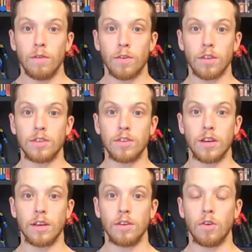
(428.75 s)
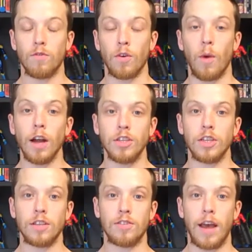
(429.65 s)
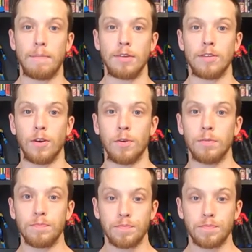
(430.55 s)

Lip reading: for listening or for watching this episode.